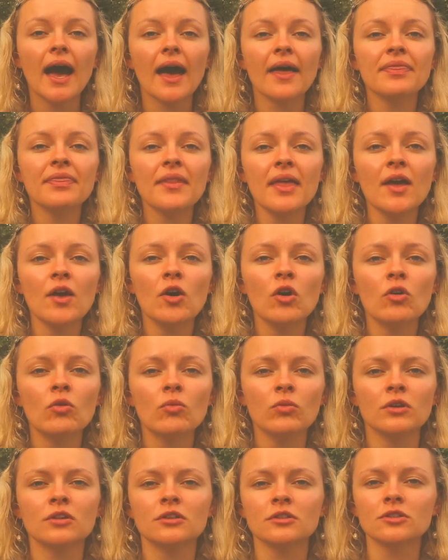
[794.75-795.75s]
And now
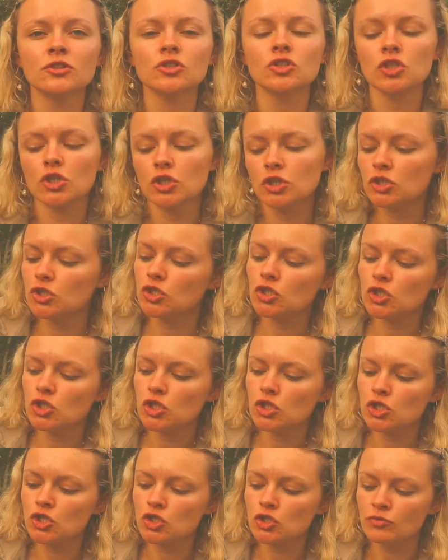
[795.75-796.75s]
we'll
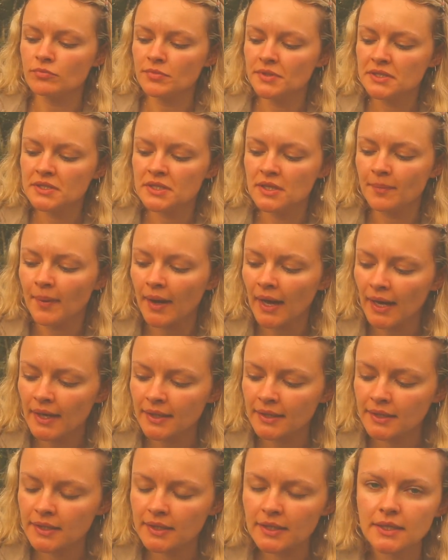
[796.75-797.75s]
jump into the bag.